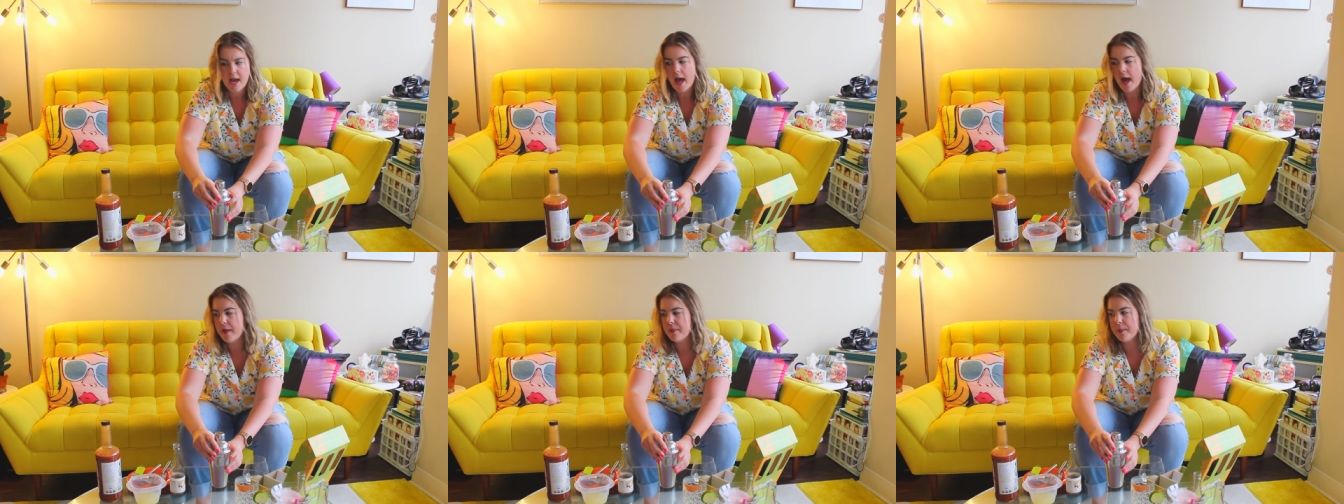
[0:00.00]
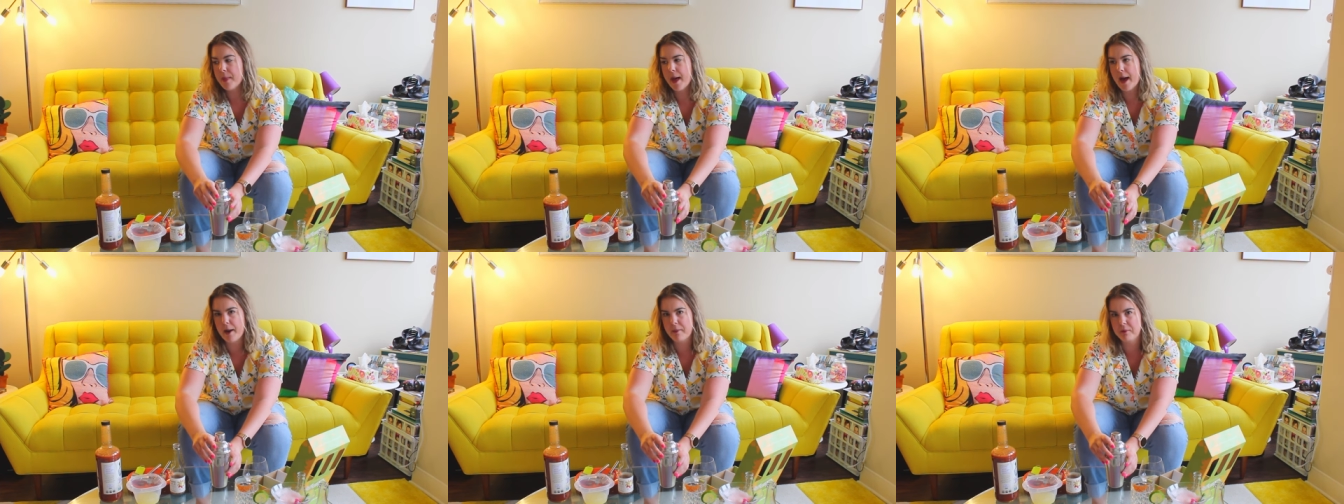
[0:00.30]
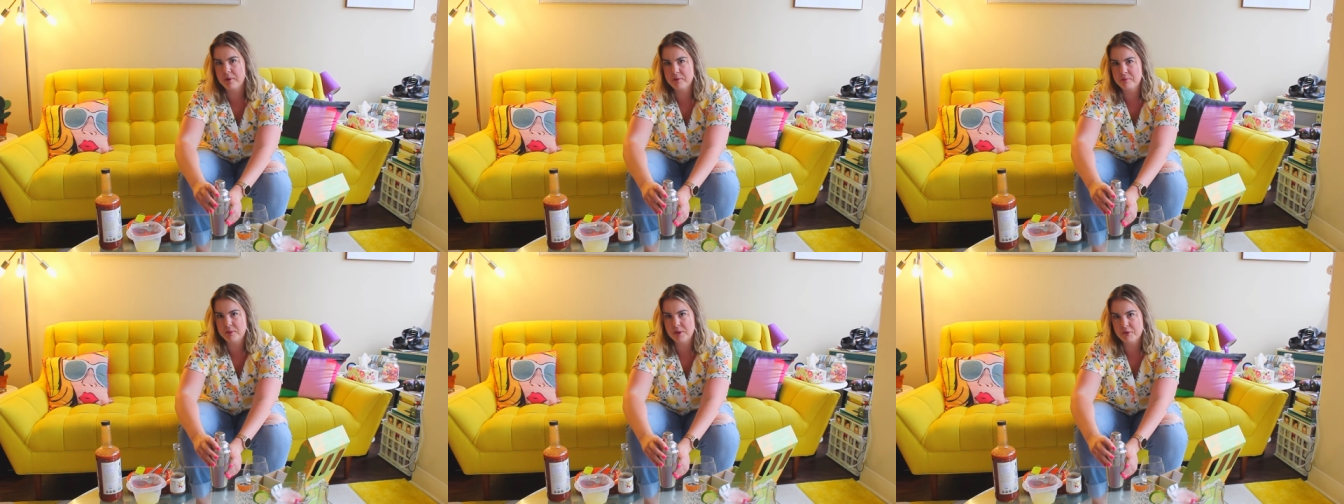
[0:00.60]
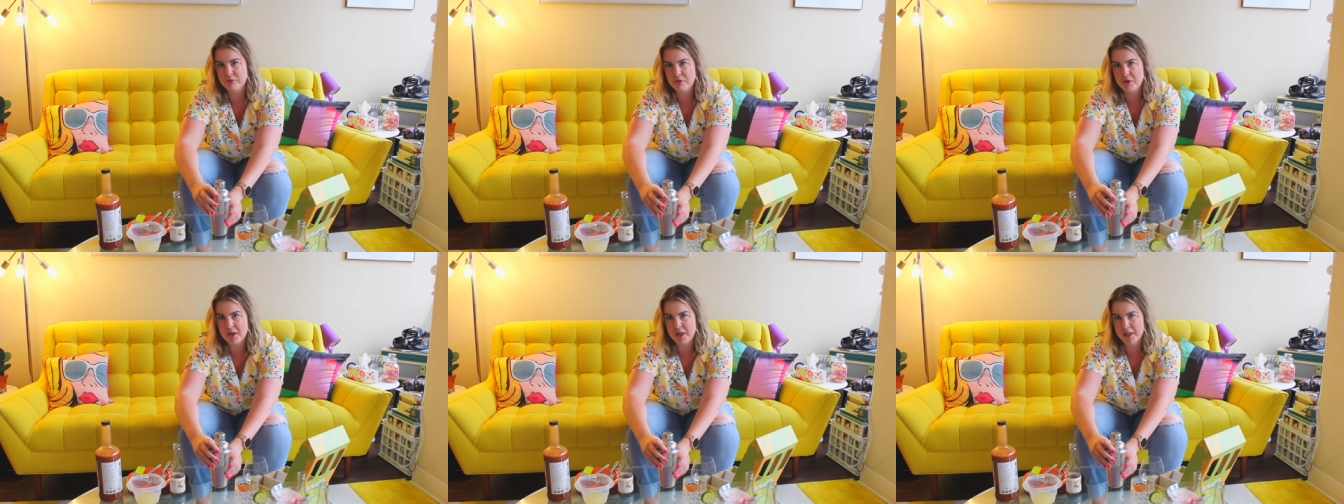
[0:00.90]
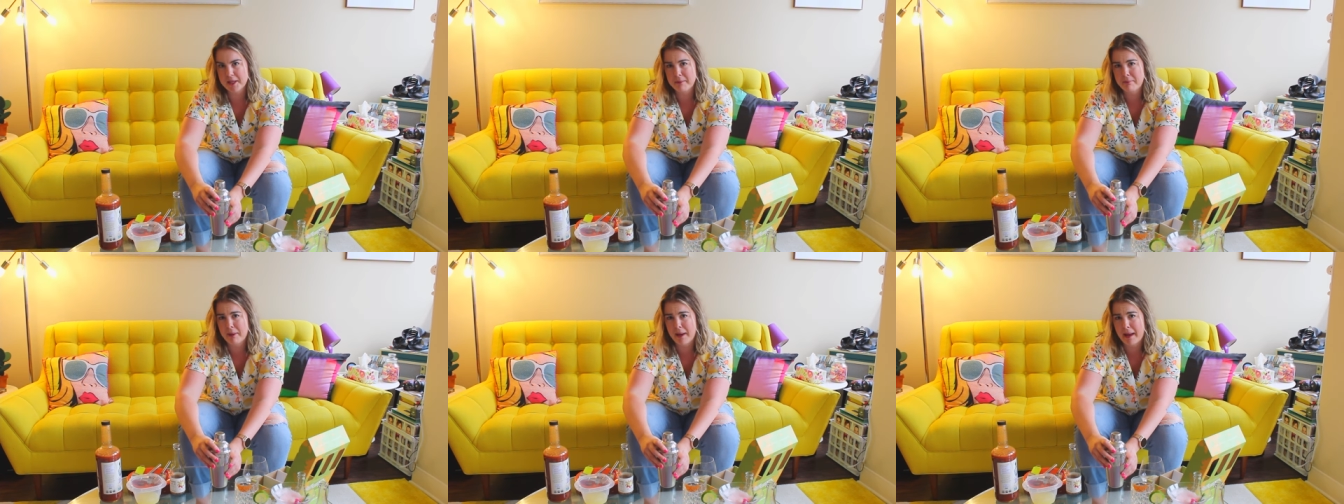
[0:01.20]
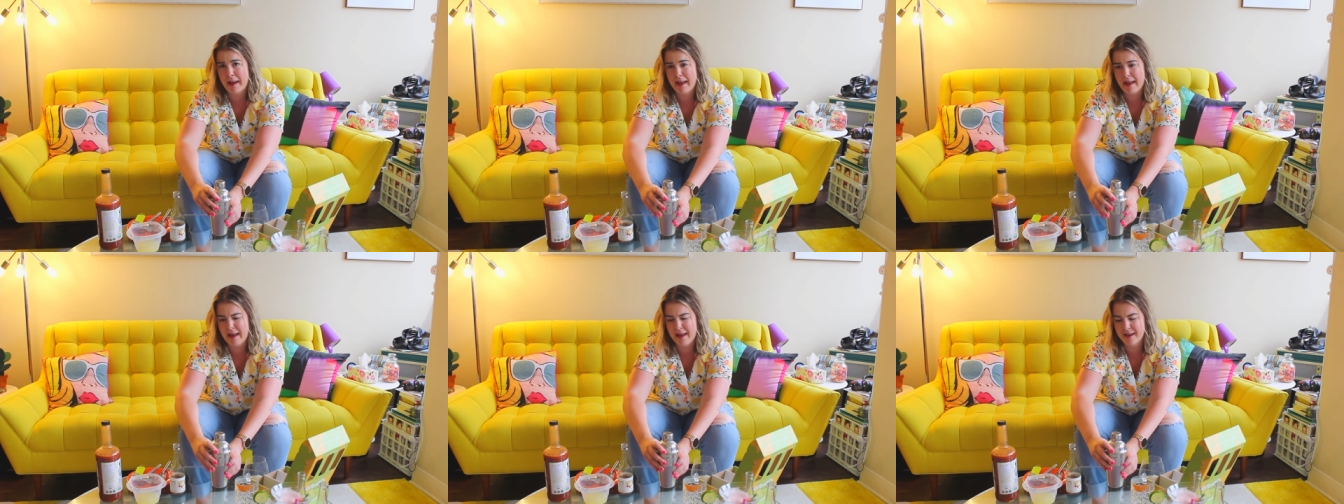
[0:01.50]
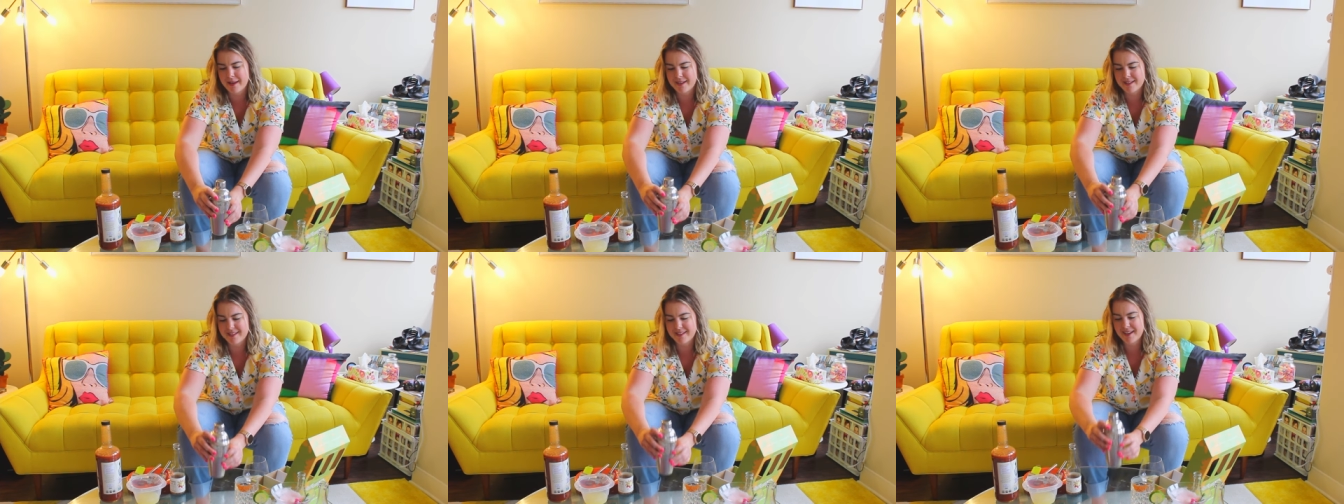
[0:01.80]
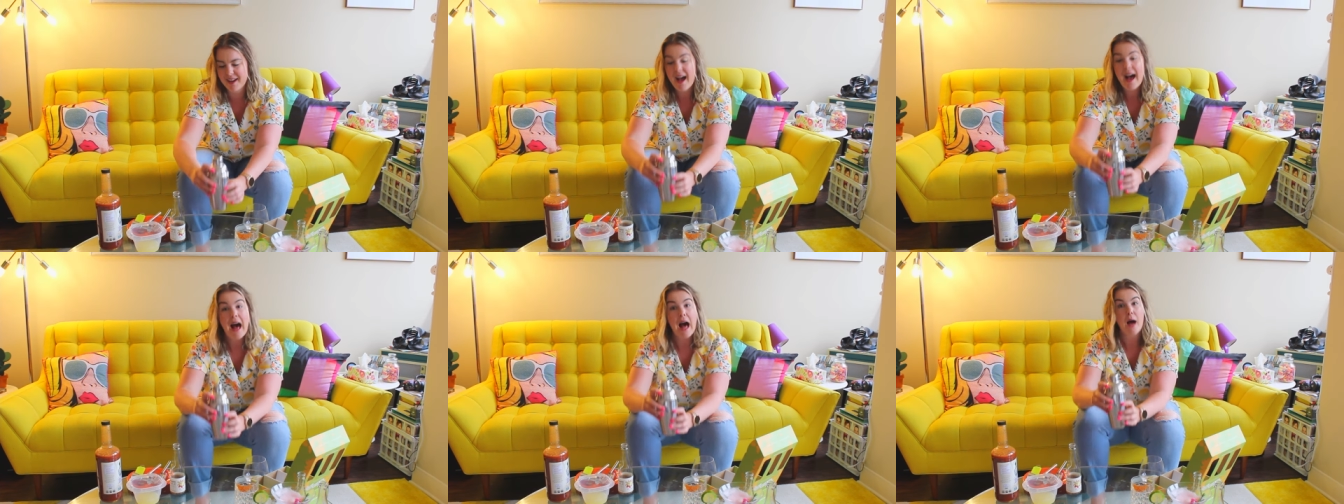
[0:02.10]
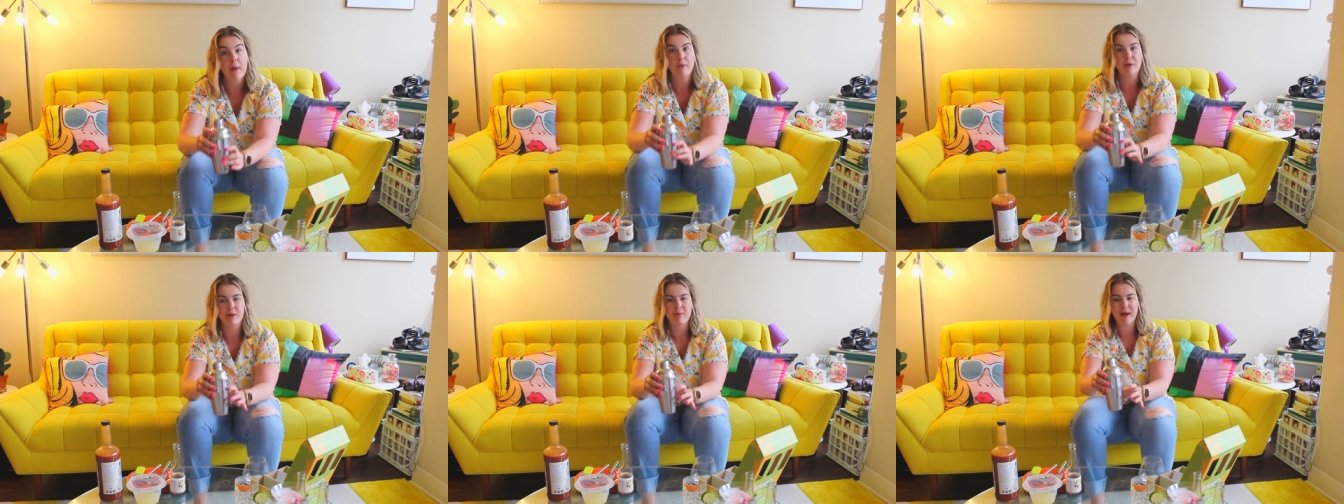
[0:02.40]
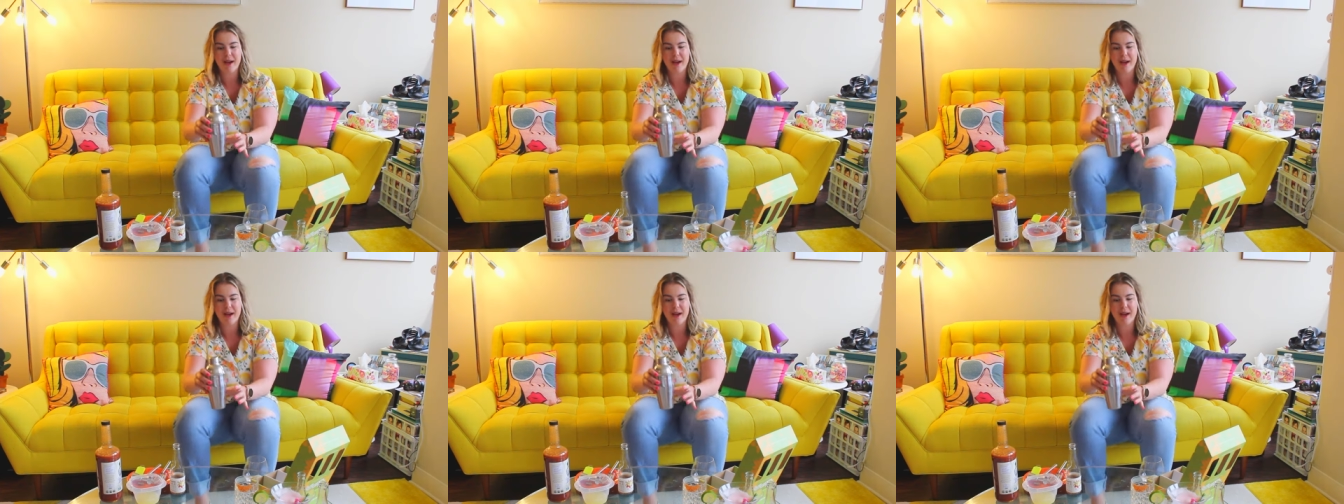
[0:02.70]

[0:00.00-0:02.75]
and that would be really bad. I'll be right